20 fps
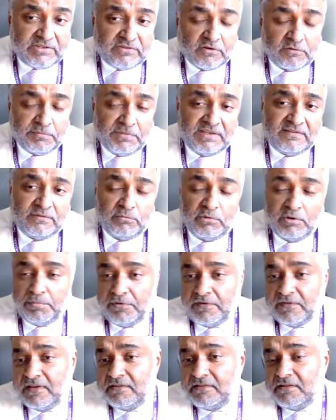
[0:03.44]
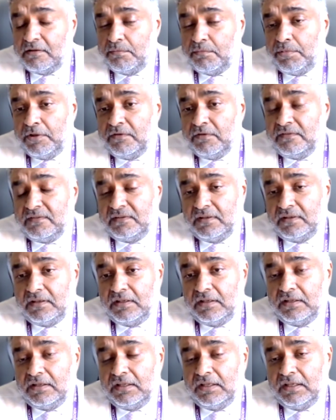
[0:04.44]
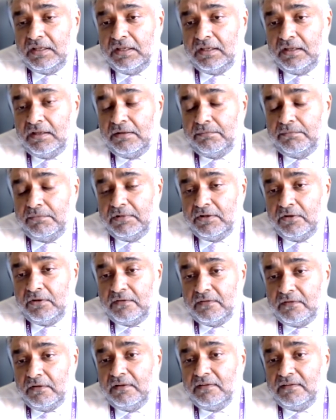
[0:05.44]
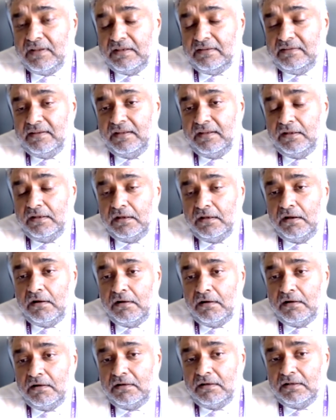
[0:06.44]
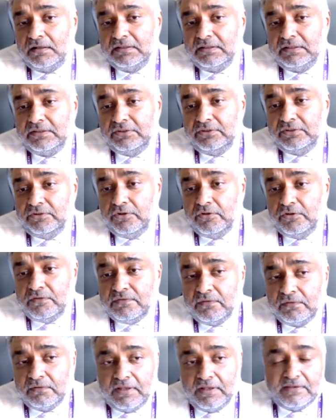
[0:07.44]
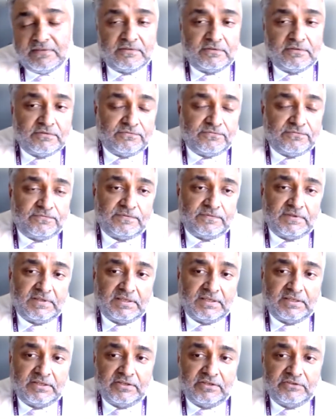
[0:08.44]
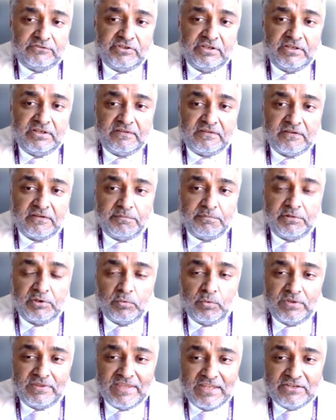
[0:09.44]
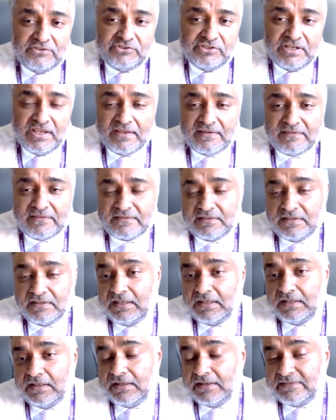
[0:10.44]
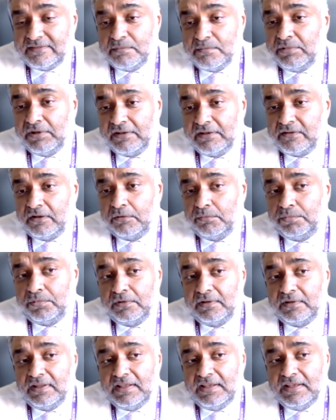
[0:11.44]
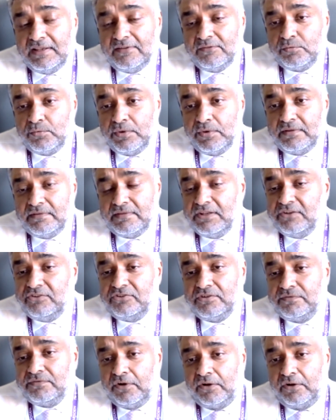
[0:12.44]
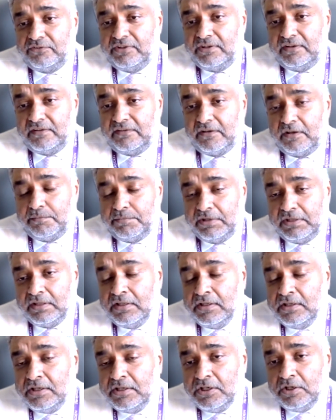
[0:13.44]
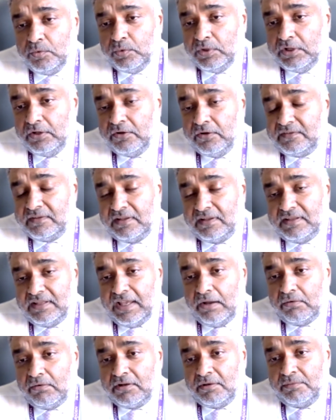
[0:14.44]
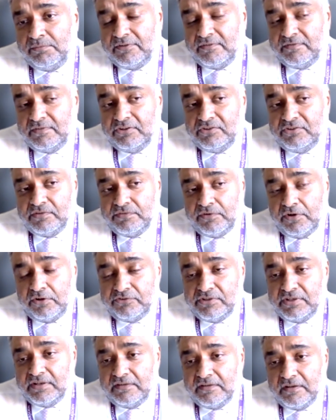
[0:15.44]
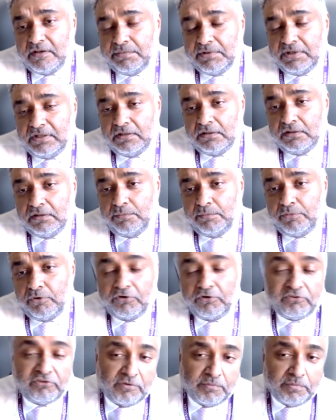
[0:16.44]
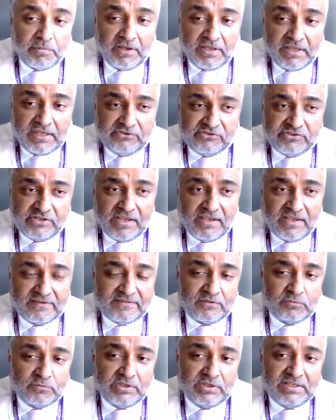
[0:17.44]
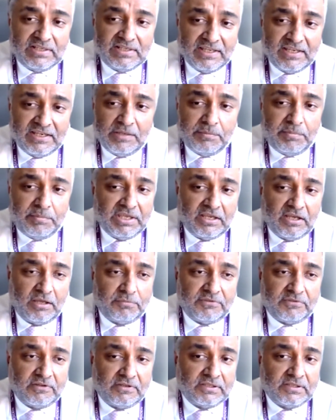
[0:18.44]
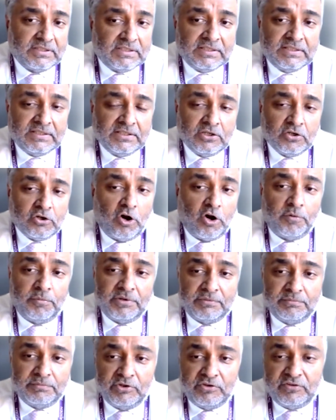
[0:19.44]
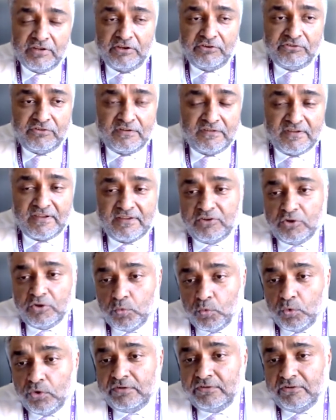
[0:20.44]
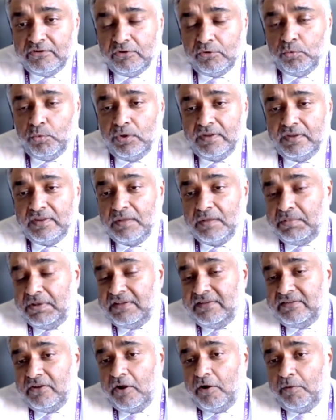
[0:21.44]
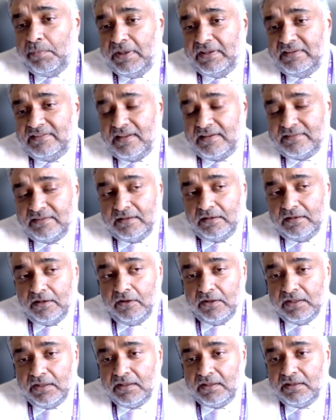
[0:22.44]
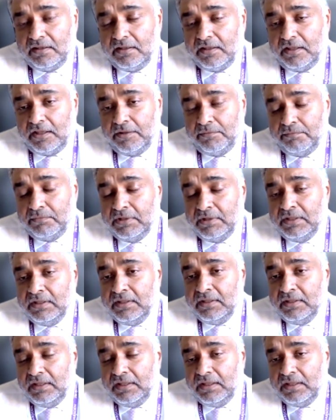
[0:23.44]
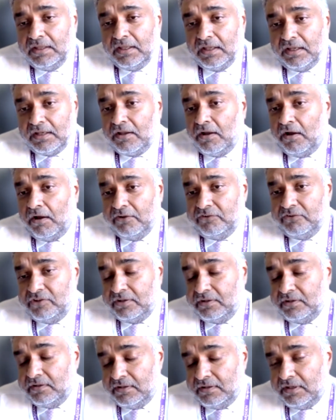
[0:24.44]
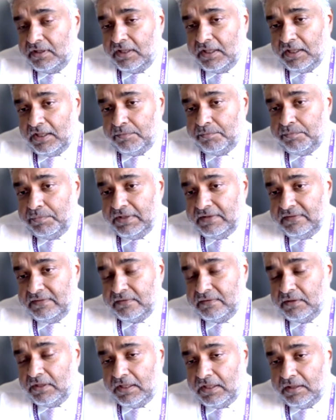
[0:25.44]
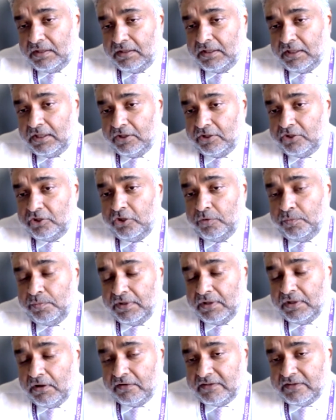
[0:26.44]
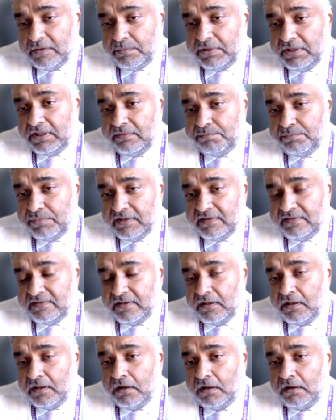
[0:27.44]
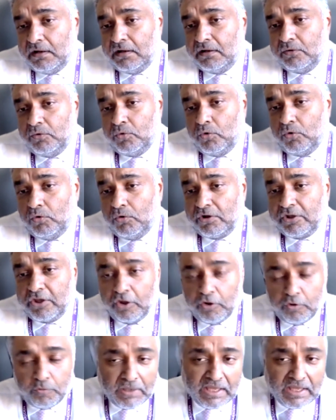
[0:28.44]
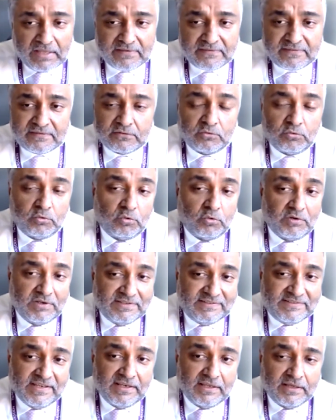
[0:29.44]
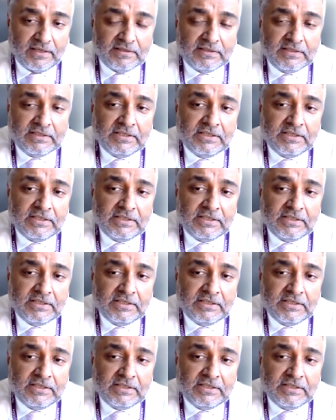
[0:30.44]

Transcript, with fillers: BTOG meeting, we presented a poster consolidating our usefulness of genotyping with NGS. A simple example is with EGFR genotyping. We looked at the outcomes of EGFR genotyping in our laboratory by NGS, and we clearly pick up the common mutations as you would do with a PCR-based assay like QIAGEN QPRTP PCR or Cobas or Idylla.